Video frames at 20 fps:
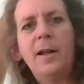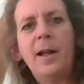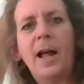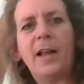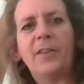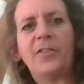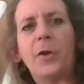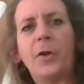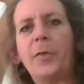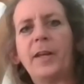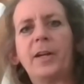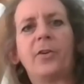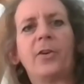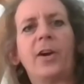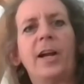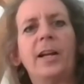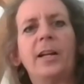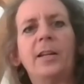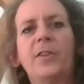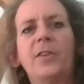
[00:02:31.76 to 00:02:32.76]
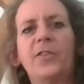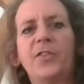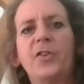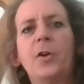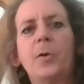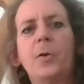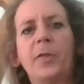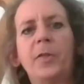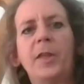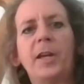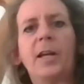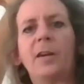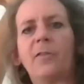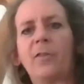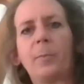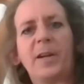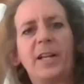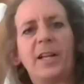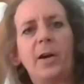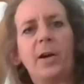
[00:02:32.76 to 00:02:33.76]
And so they created this new thing, and
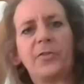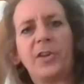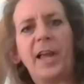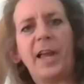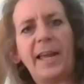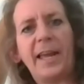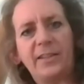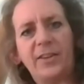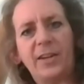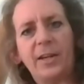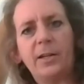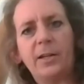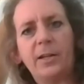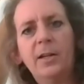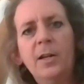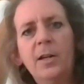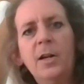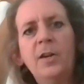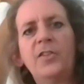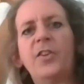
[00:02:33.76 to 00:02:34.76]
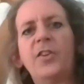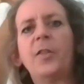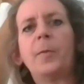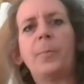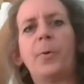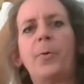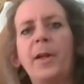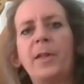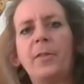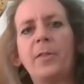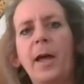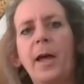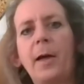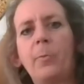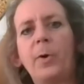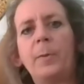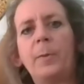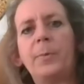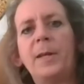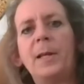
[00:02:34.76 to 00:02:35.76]
everybody else liked it, to the point that
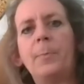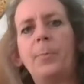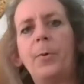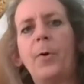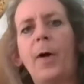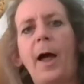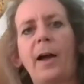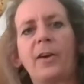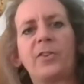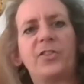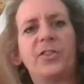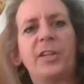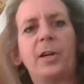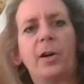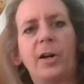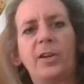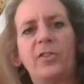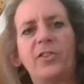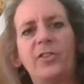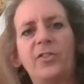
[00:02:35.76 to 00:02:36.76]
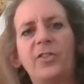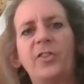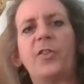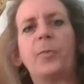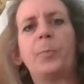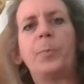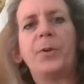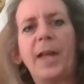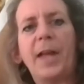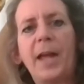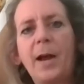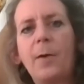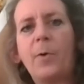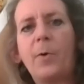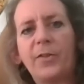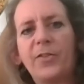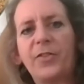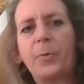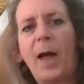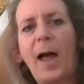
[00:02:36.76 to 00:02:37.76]
when people actually in auditions play
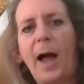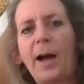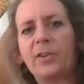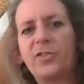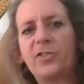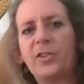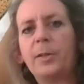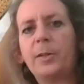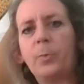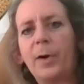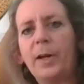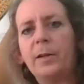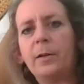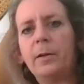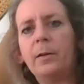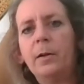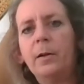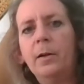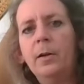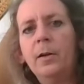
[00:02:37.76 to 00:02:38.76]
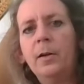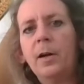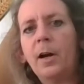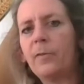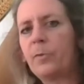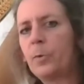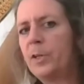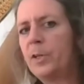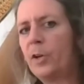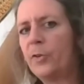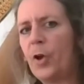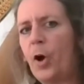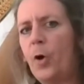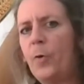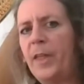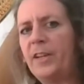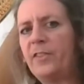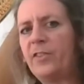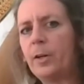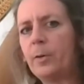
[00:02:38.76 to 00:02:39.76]
what's actually written, everyone goes, oh,
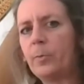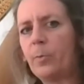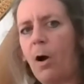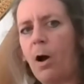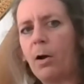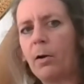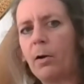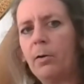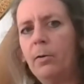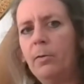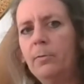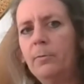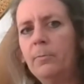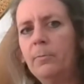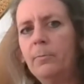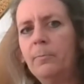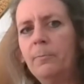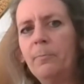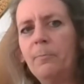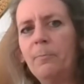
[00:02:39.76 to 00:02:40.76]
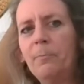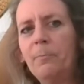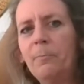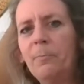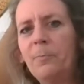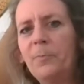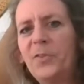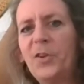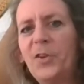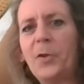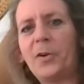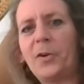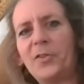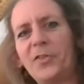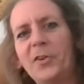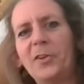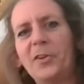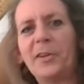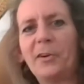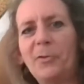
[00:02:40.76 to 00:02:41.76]
they did it wrong. So there's
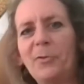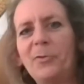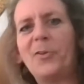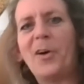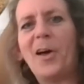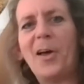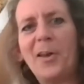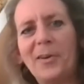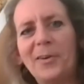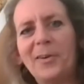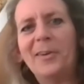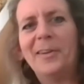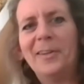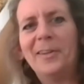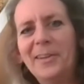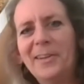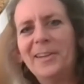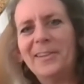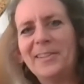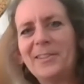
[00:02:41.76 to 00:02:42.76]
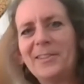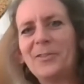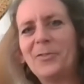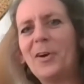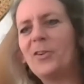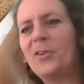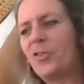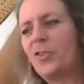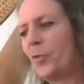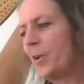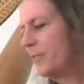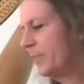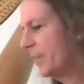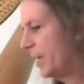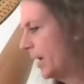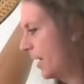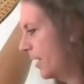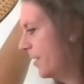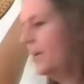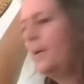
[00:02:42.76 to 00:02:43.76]
your little fun
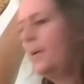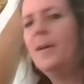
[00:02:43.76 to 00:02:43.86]
trivia.